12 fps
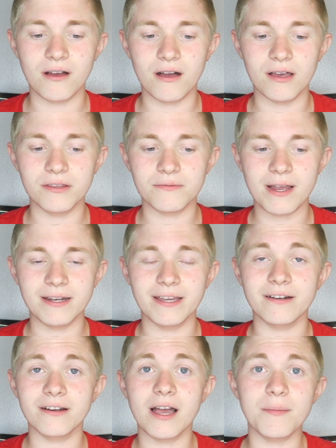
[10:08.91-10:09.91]
on the
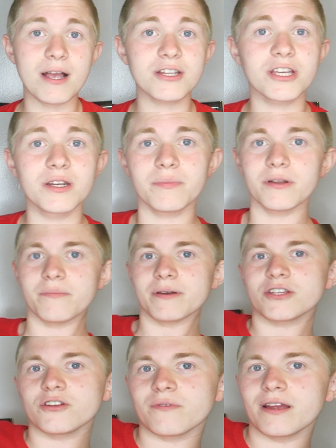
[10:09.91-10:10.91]
radiator. I'm actually gonna put a
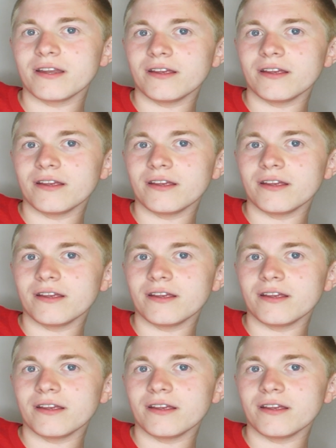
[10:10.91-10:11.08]
picture right